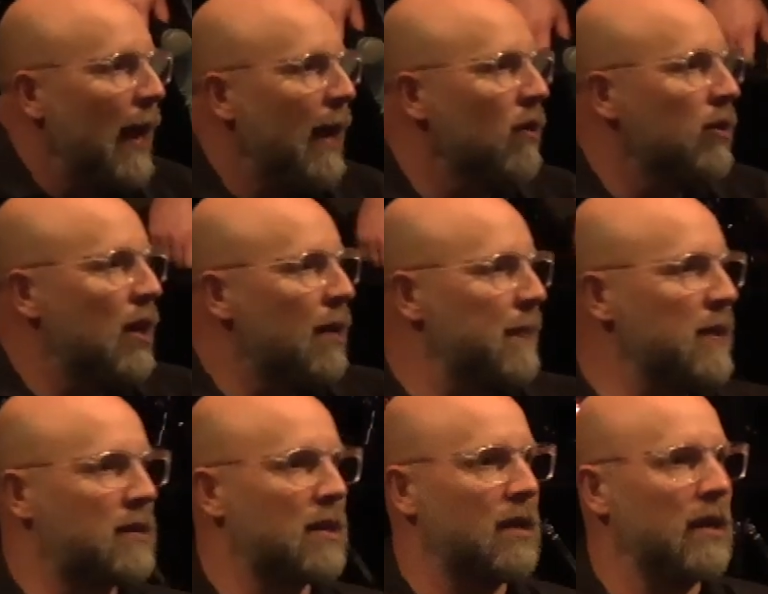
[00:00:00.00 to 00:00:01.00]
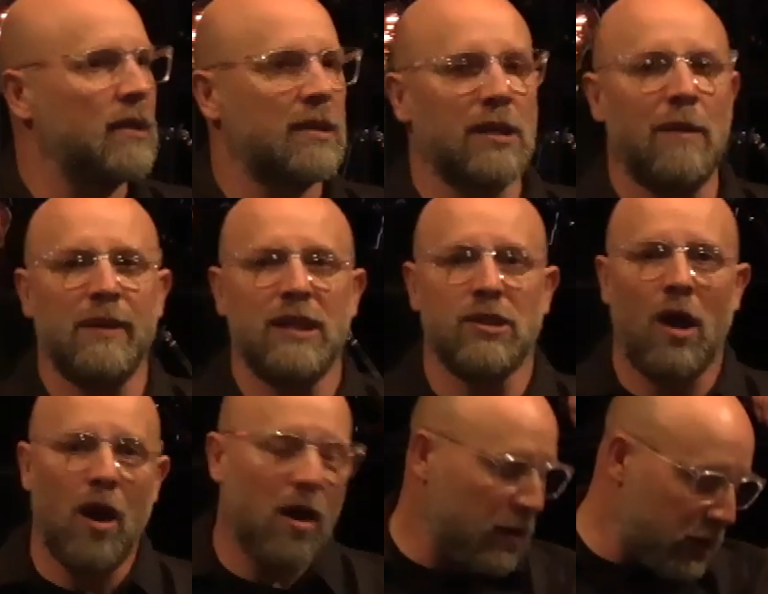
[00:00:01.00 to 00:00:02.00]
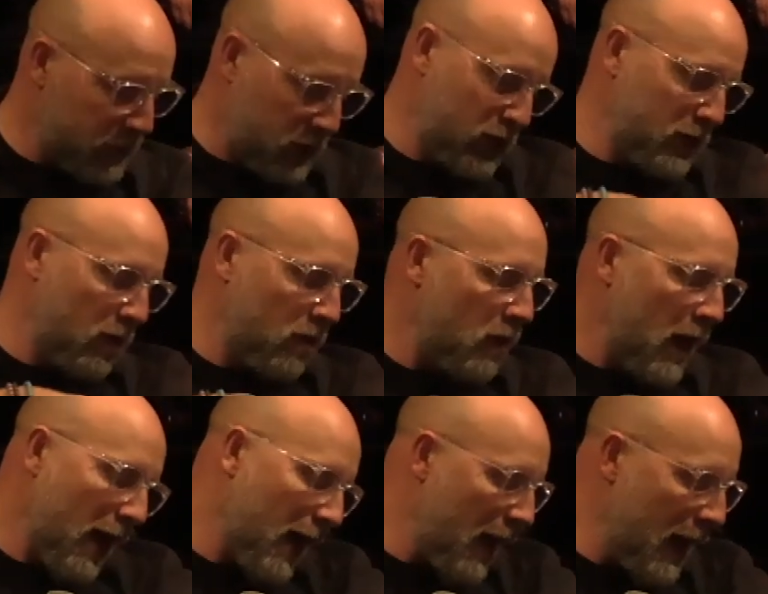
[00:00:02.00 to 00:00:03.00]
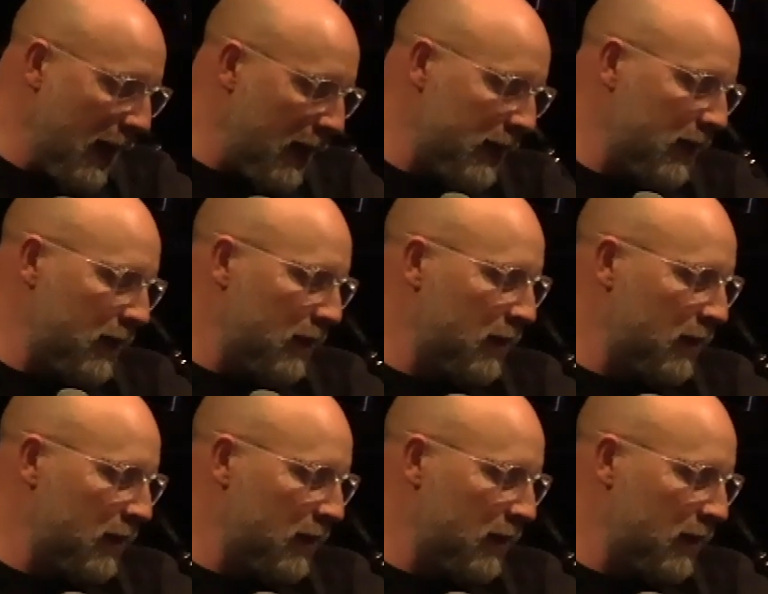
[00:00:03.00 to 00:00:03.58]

held up into somebody's arms, you know, hey.